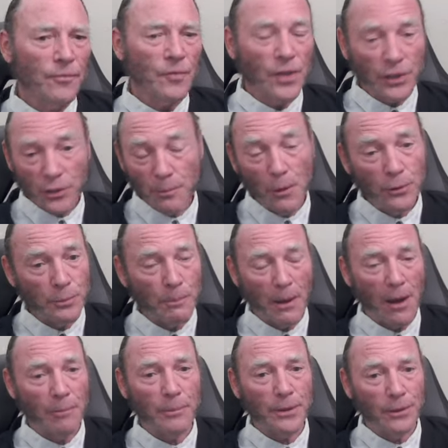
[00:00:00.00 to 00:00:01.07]
This most
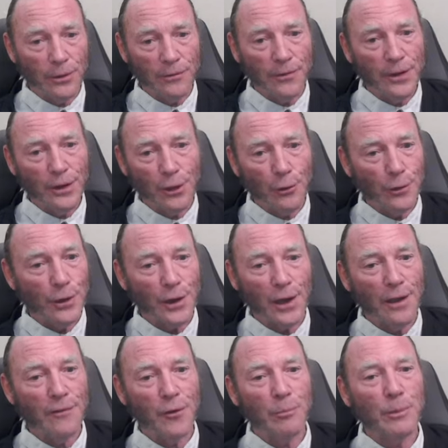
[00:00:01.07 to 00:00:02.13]
popular video that I
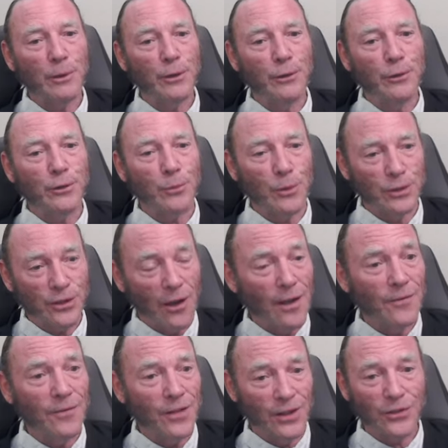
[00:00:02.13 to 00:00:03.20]
ever produced was
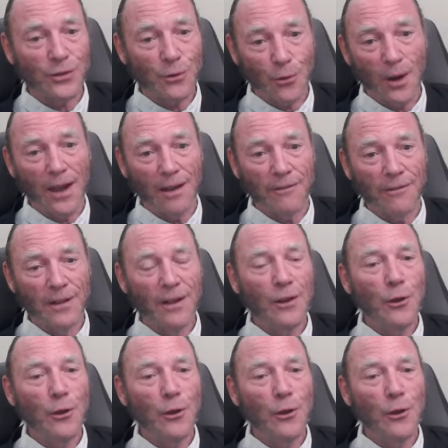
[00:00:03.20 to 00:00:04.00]
on this graph,